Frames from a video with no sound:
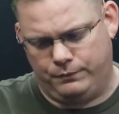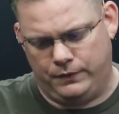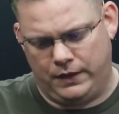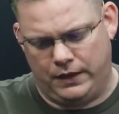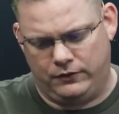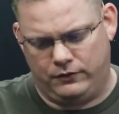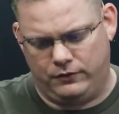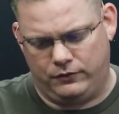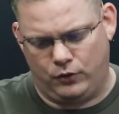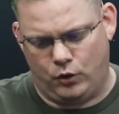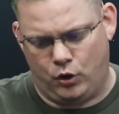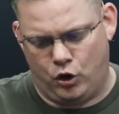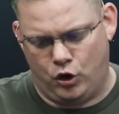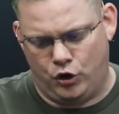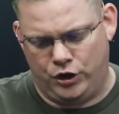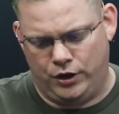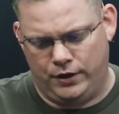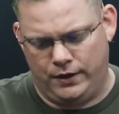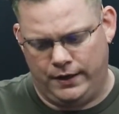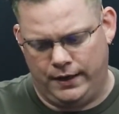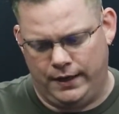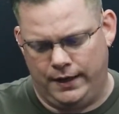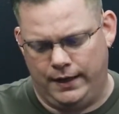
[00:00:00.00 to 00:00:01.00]
That's all
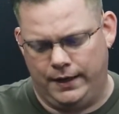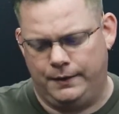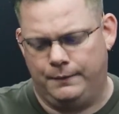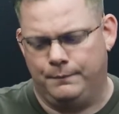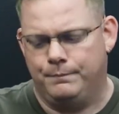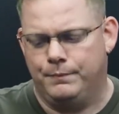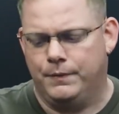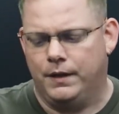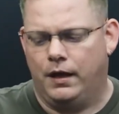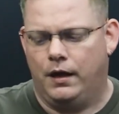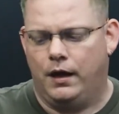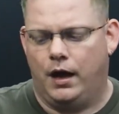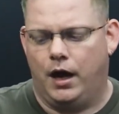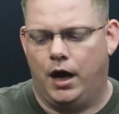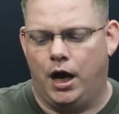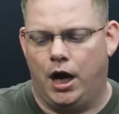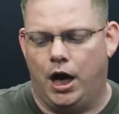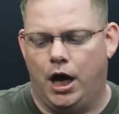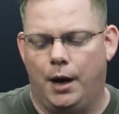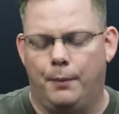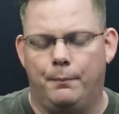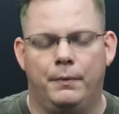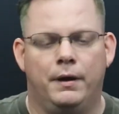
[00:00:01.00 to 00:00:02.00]
you need.
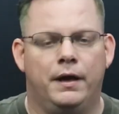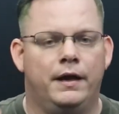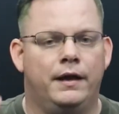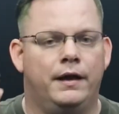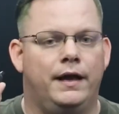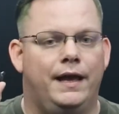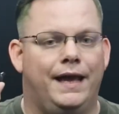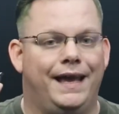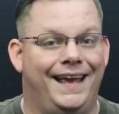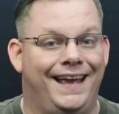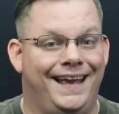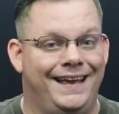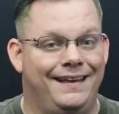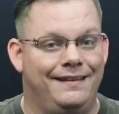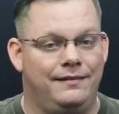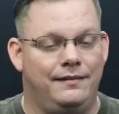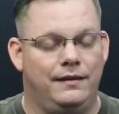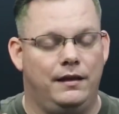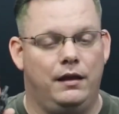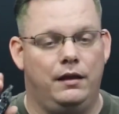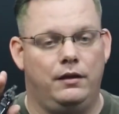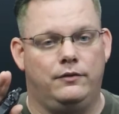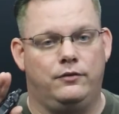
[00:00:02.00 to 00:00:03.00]

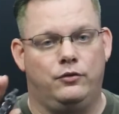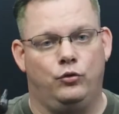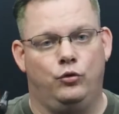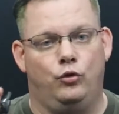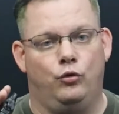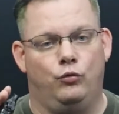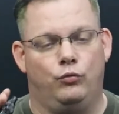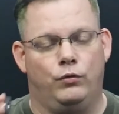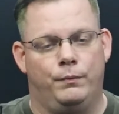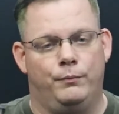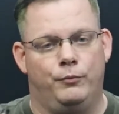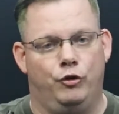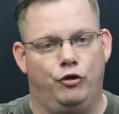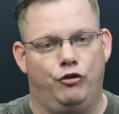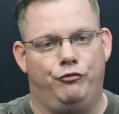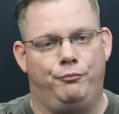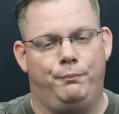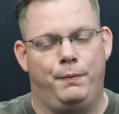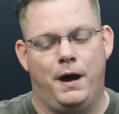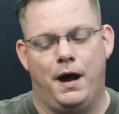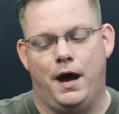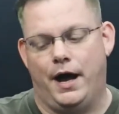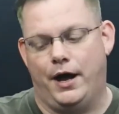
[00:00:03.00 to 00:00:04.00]
Easy to remove
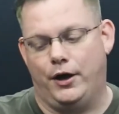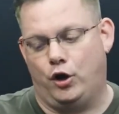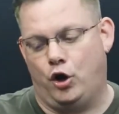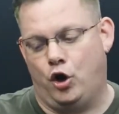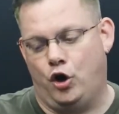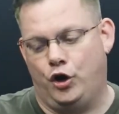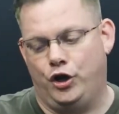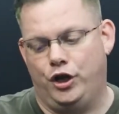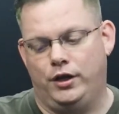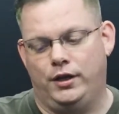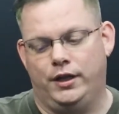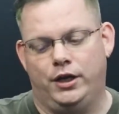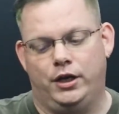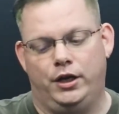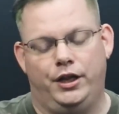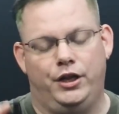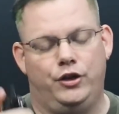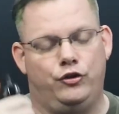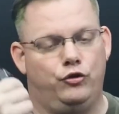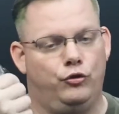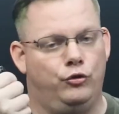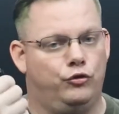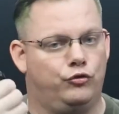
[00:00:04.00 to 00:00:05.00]
pod. All you
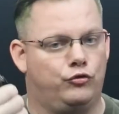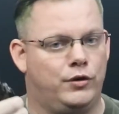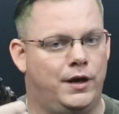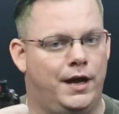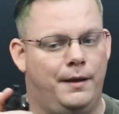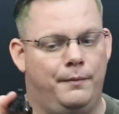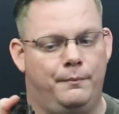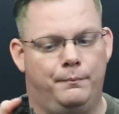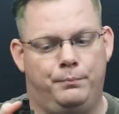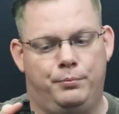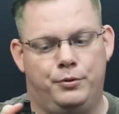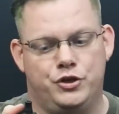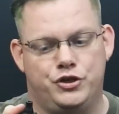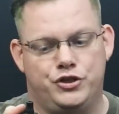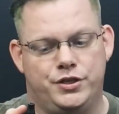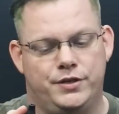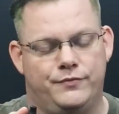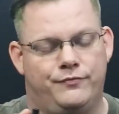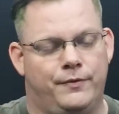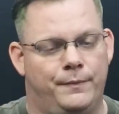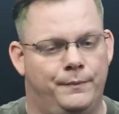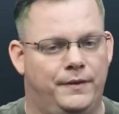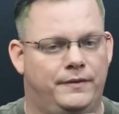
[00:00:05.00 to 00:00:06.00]
literally do is push it
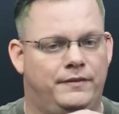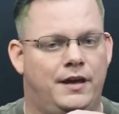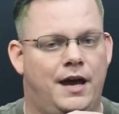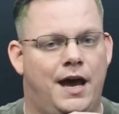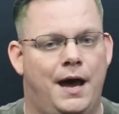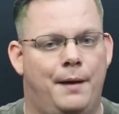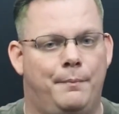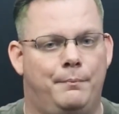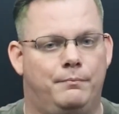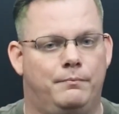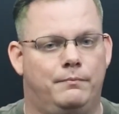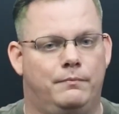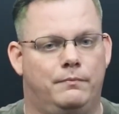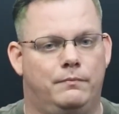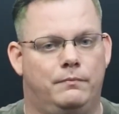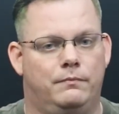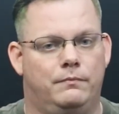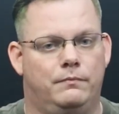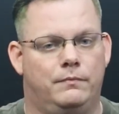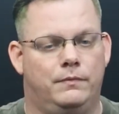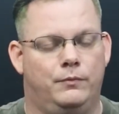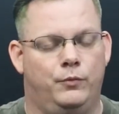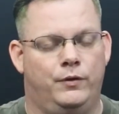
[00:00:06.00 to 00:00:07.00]
from the top
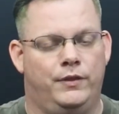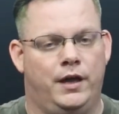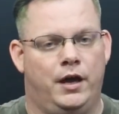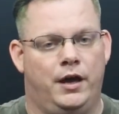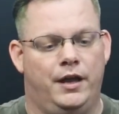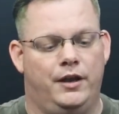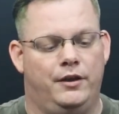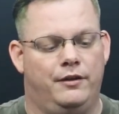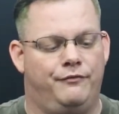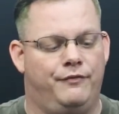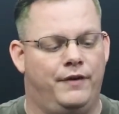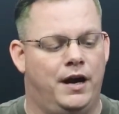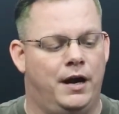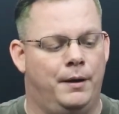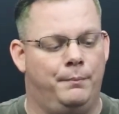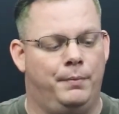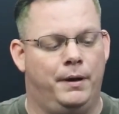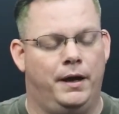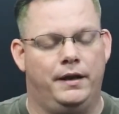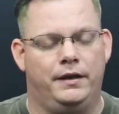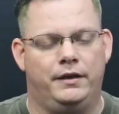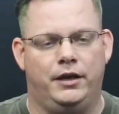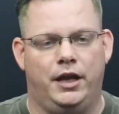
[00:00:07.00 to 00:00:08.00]
without hitting the fire
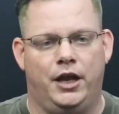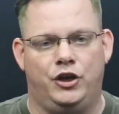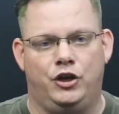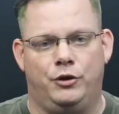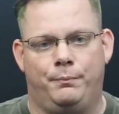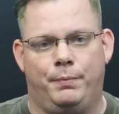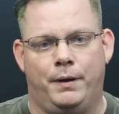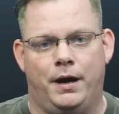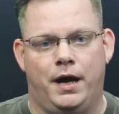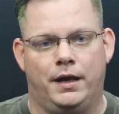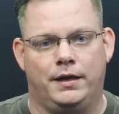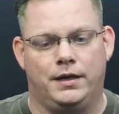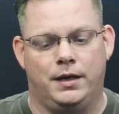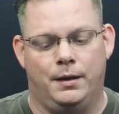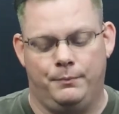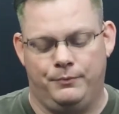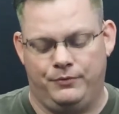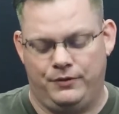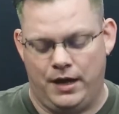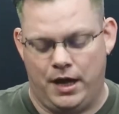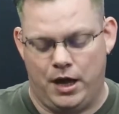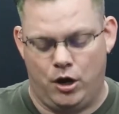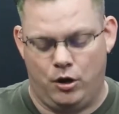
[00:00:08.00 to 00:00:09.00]
button, and your pod
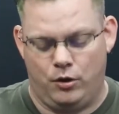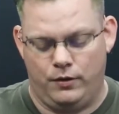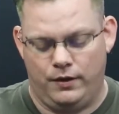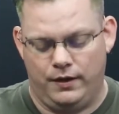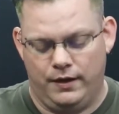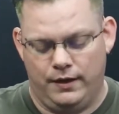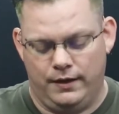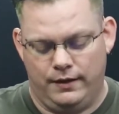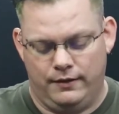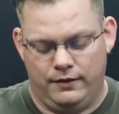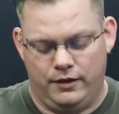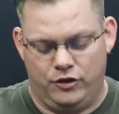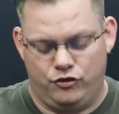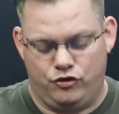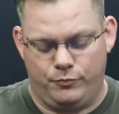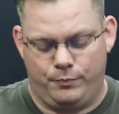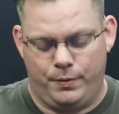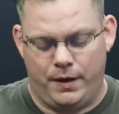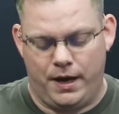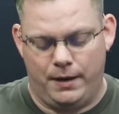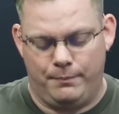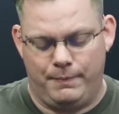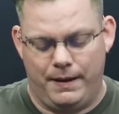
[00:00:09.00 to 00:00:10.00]
comes out. Set your
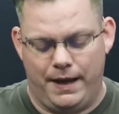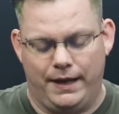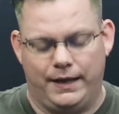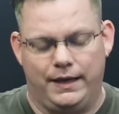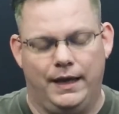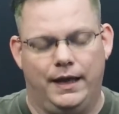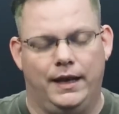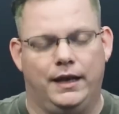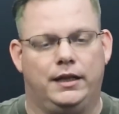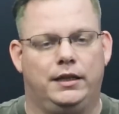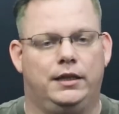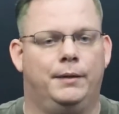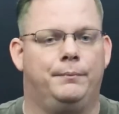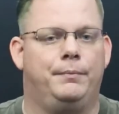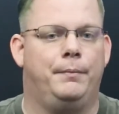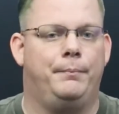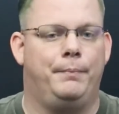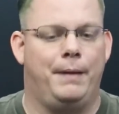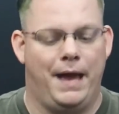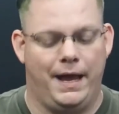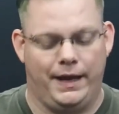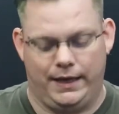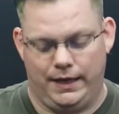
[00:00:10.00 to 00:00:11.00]
pod back in, clip
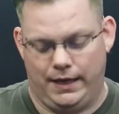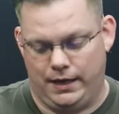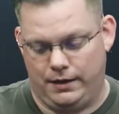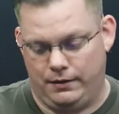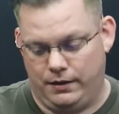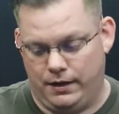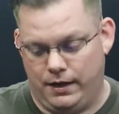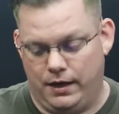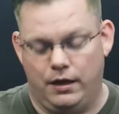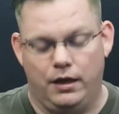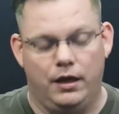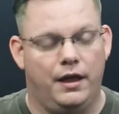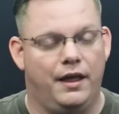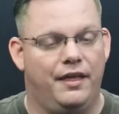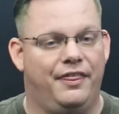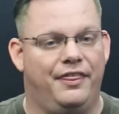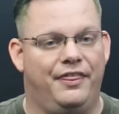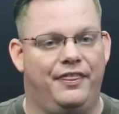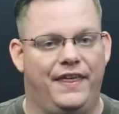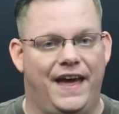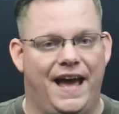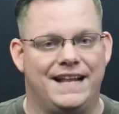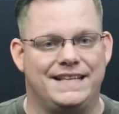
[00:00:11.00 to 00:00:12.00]
it back in.
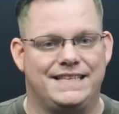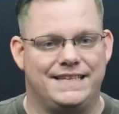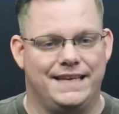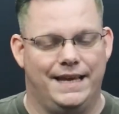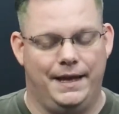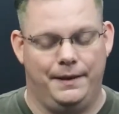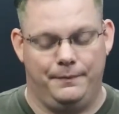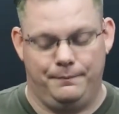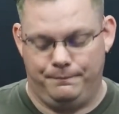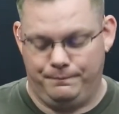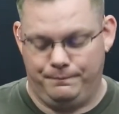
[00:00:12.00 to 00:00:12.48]
That's it.